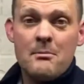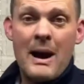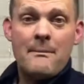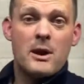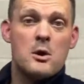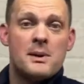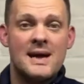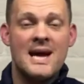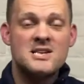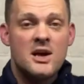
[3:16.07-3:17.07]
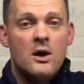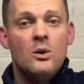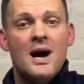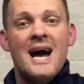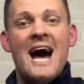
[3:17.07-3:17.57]
Pablo
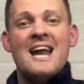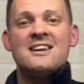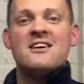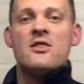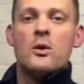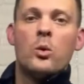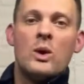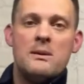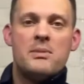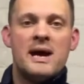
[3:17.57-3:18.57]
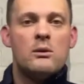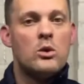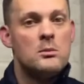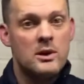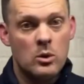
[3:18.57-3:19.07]
Picasso and the Weeping
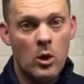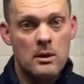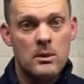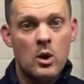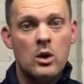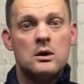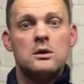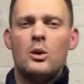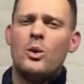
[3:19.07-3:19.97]
Woman. One more.